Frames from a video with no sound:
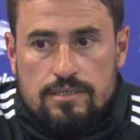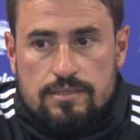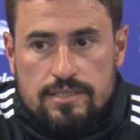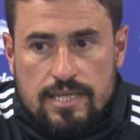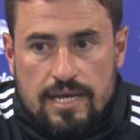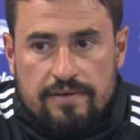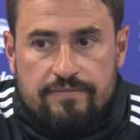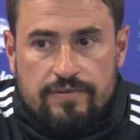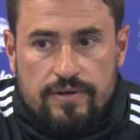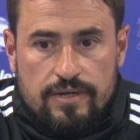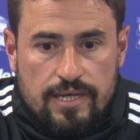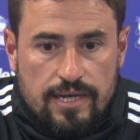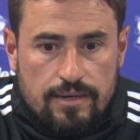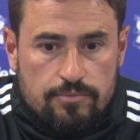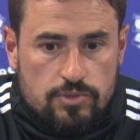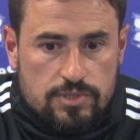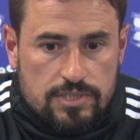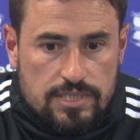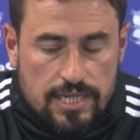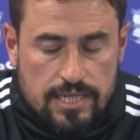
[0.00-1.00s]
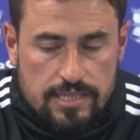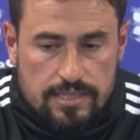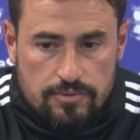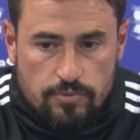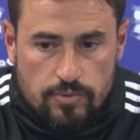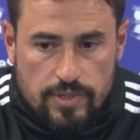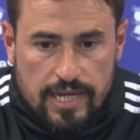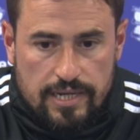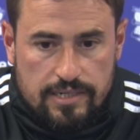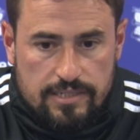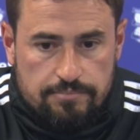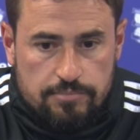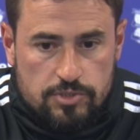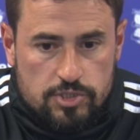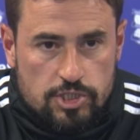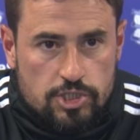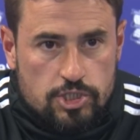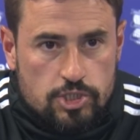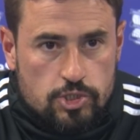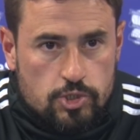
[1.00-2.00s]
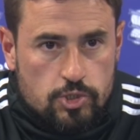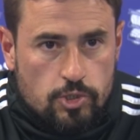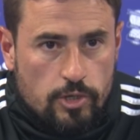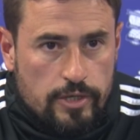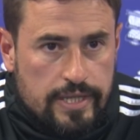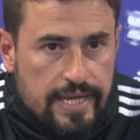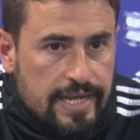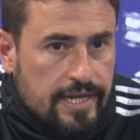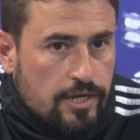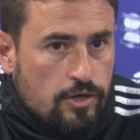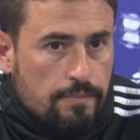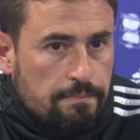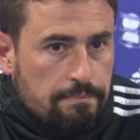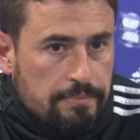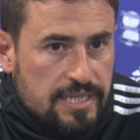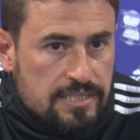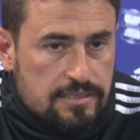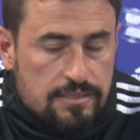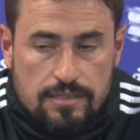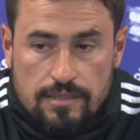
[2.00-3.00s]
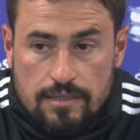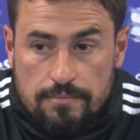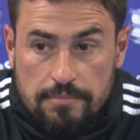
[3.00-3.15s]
definitely I would say that we are in a position to go there and compete,